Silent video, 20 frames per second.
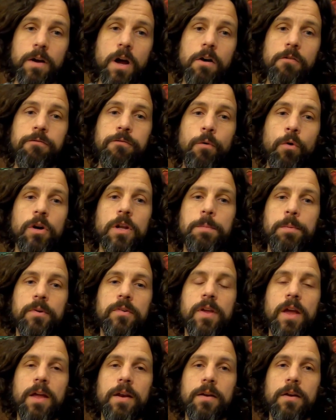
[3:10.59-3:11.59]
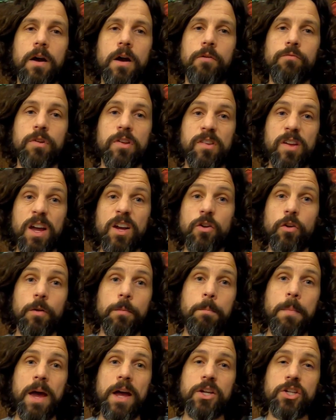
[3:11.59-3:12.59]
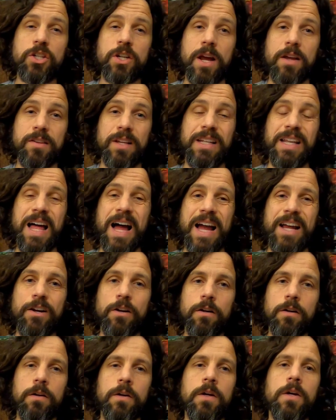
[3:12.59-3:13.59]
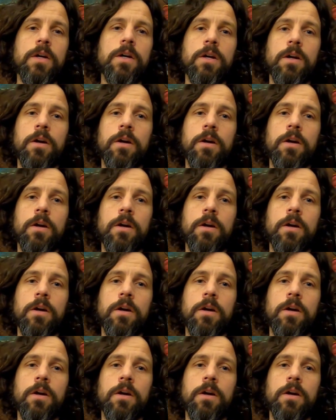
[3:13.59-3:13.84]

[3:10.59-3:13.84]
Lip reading: 40% recycled mesh as a liner.